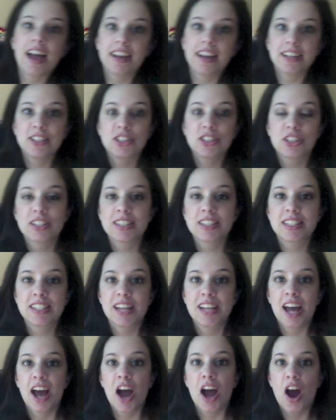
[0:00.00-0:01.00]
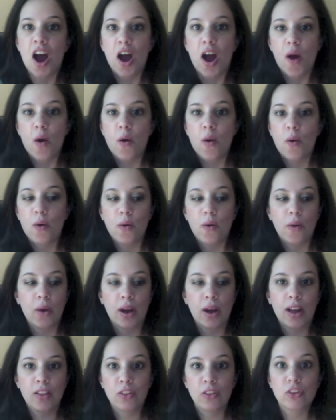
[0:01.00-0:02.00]
and it's just,
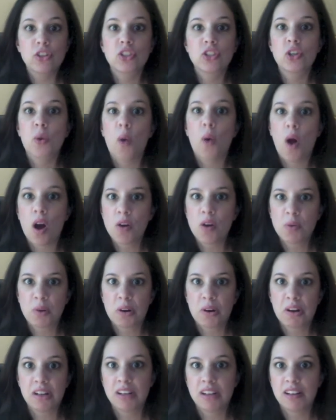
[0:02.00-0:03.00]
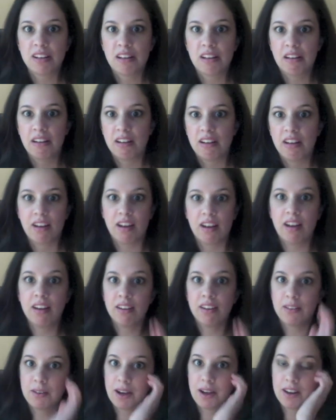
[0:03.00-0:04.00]
it looks so awkward, and
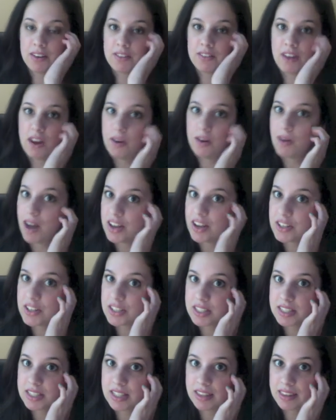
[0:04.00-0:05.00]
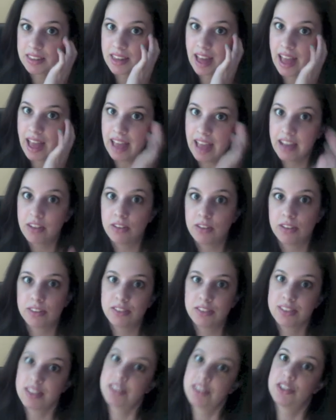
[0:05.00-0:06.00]
I don't know. That angle, it
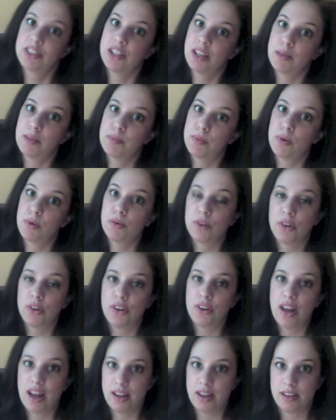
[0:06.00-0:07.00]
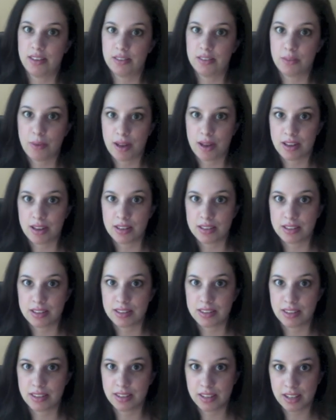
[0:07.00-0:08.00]
looks like she like broke her neck the way
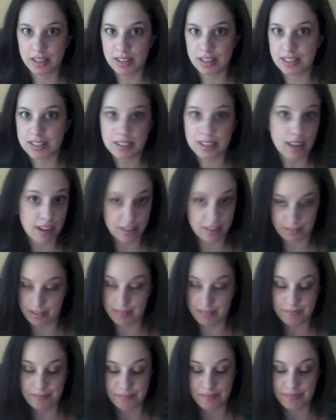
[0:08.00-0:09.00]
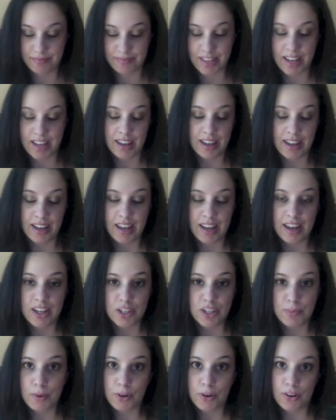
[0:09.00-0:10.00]
it is. I don't know.
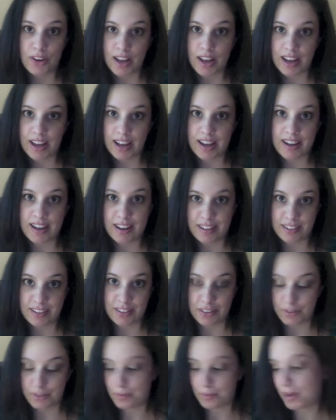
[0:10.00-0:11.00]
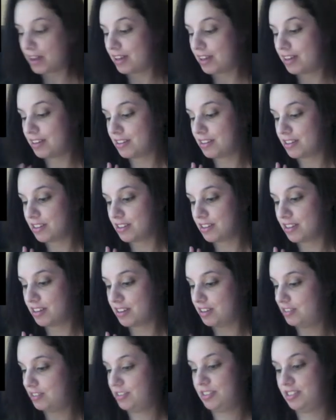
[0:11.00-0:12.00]
She broke her neck, and not in a good way.
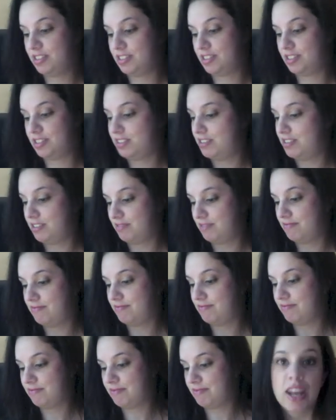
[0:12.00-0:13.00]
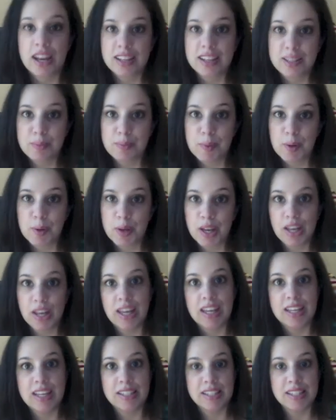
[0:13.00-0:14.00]
No. Next book
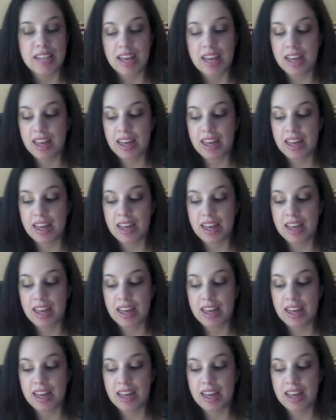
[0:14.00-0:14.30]
is